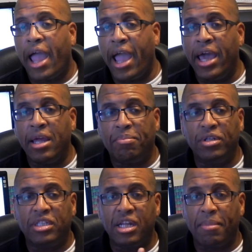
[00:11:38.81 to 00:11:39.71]
and it
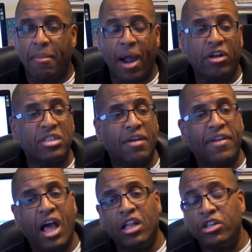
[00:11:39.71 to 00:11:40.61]
puts it in my
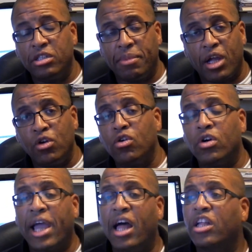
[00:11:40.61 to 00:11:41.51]
Microsoft calendars and my
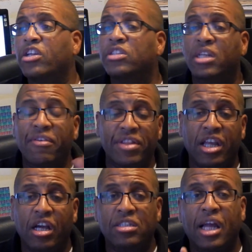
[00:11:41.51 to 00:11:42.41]
Google calendars and
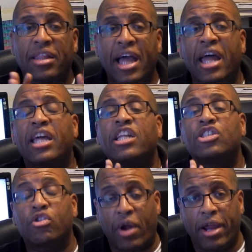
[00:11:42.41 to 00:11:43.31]
everything else like that, and it's
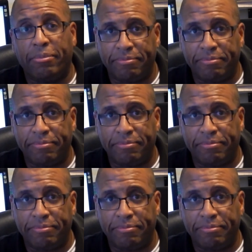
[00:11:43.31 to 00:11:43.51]
great.